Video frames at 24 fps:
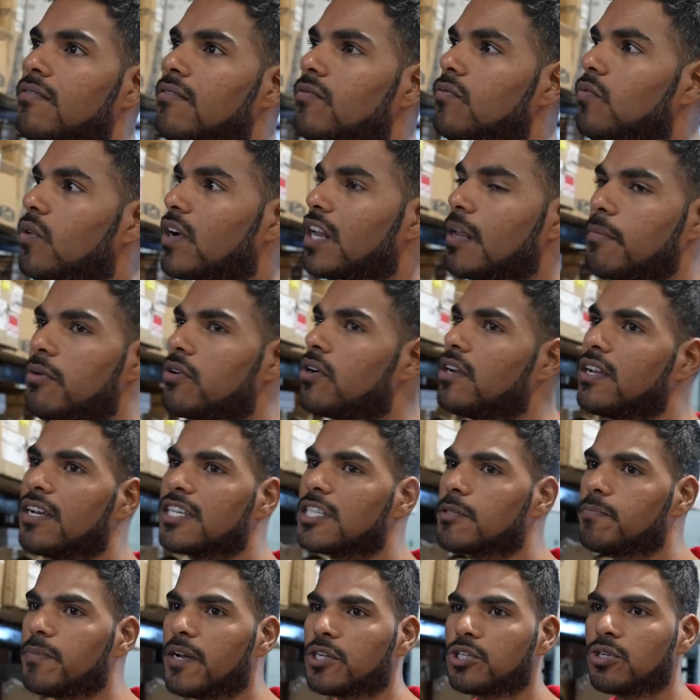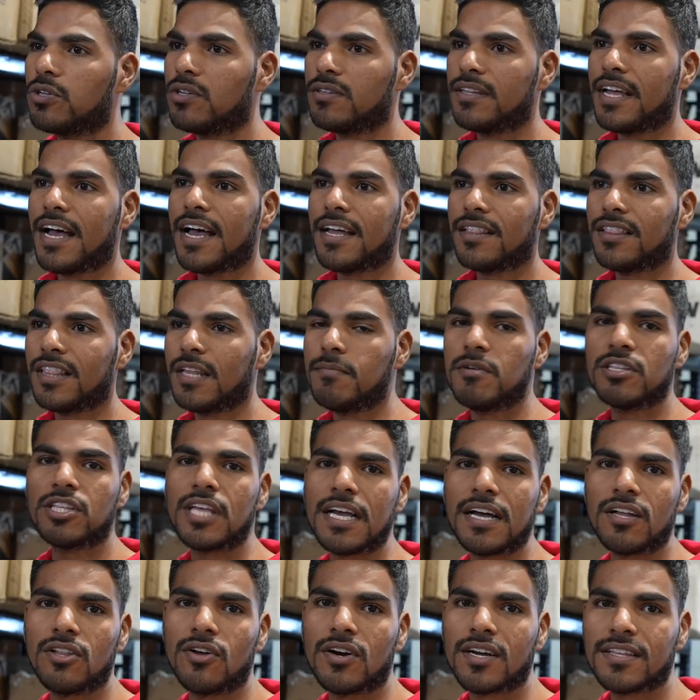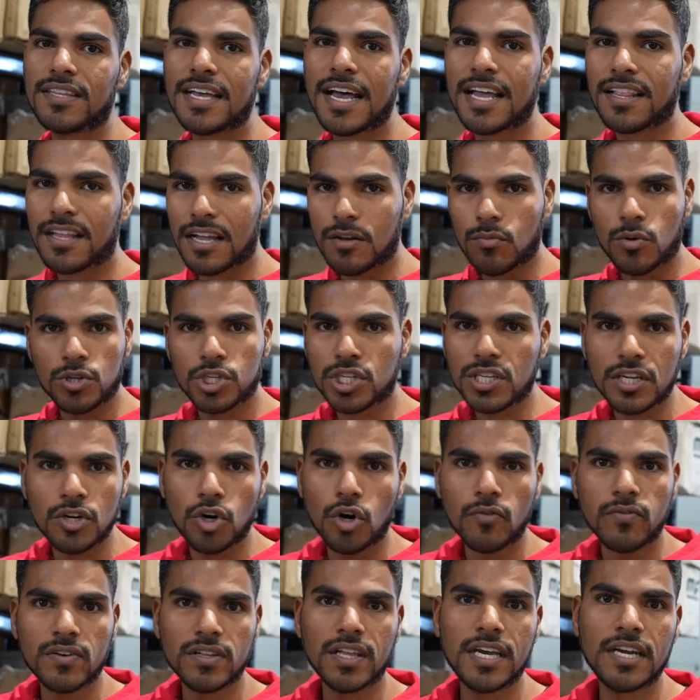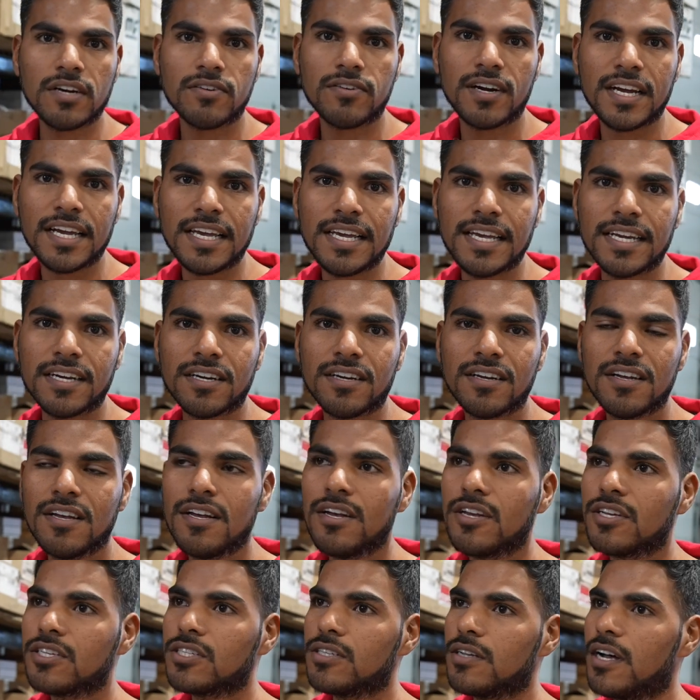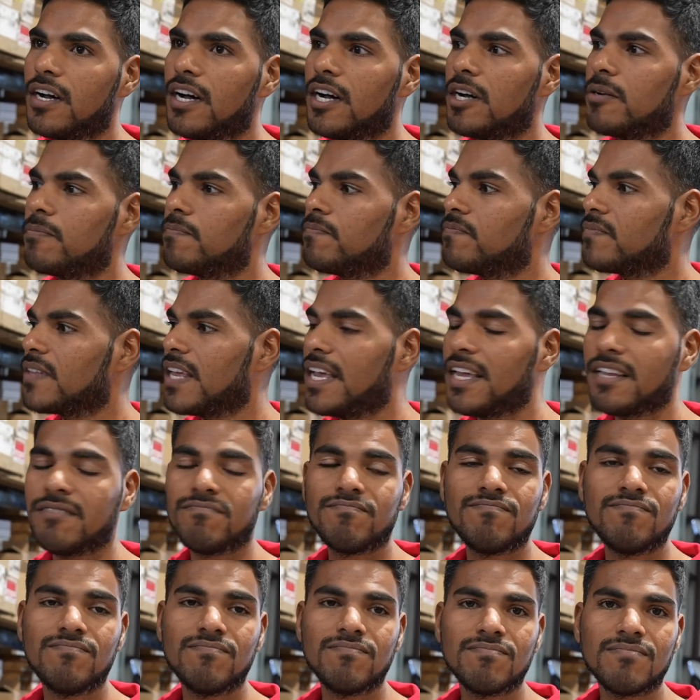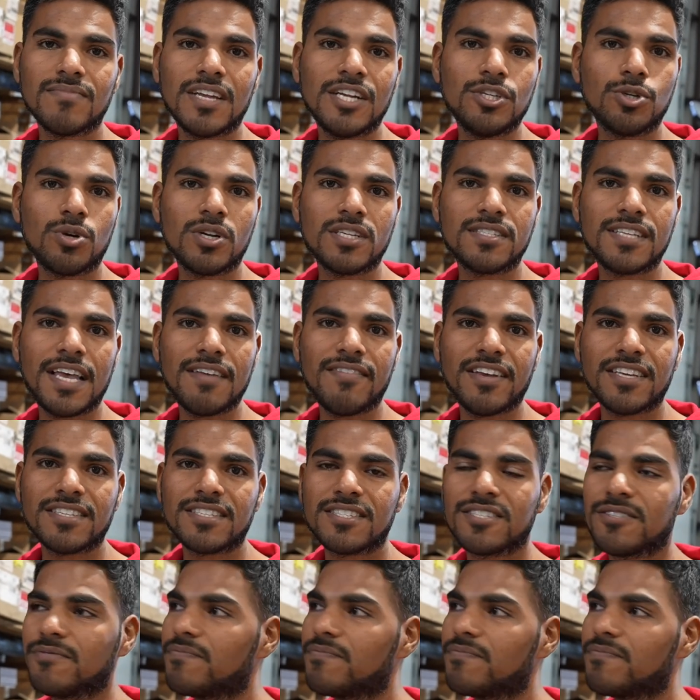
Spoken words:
We're gonna be running a special on that. Let me take a look at that, and we're just gonna overlay it right here, and enjoy the savings.